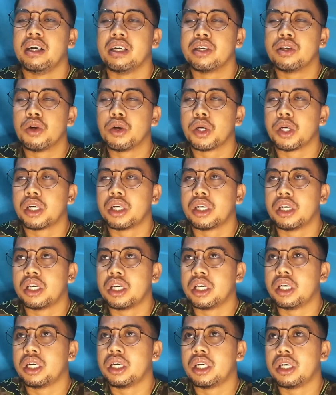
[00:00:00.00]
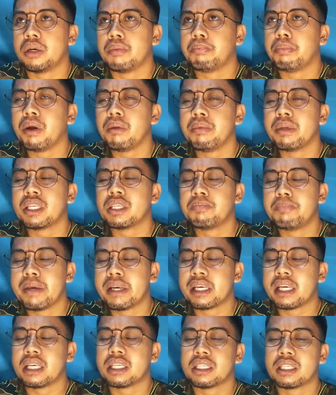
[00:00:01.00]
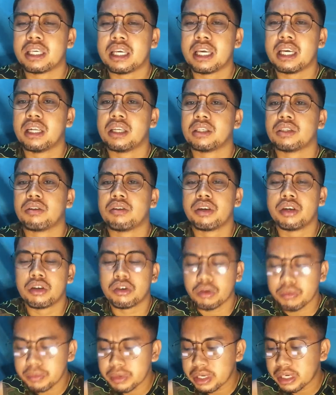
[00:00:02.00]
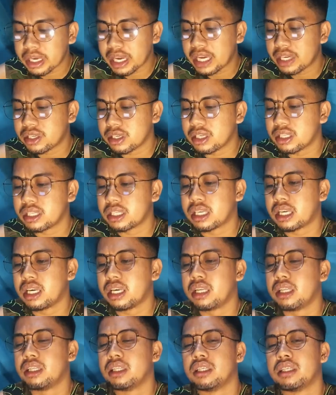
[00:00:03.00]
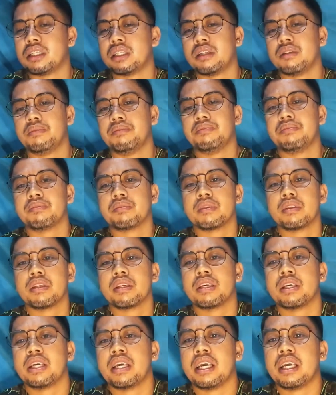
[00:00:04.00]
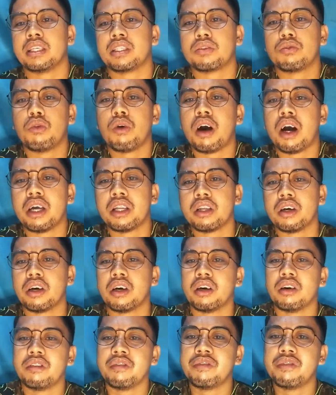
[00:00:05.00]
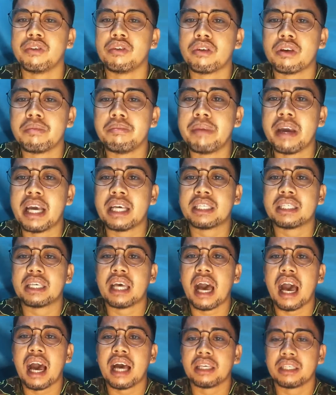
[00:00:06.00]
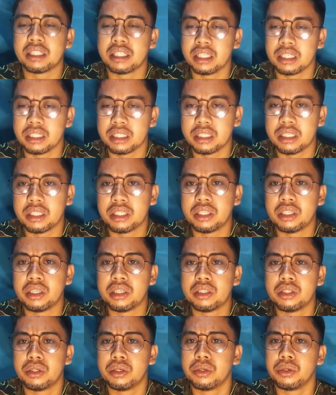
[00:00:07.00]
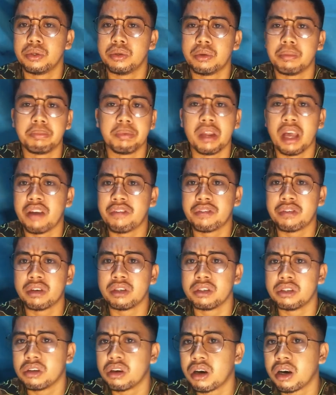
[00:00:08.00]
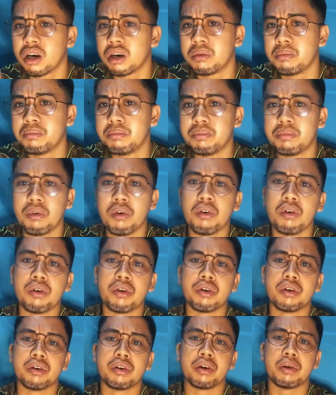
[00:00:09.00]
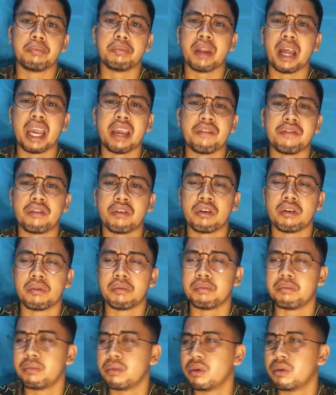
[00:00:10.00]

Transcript: your public speaking skills or your communication skills is one of your best assets to apply for a job or applying for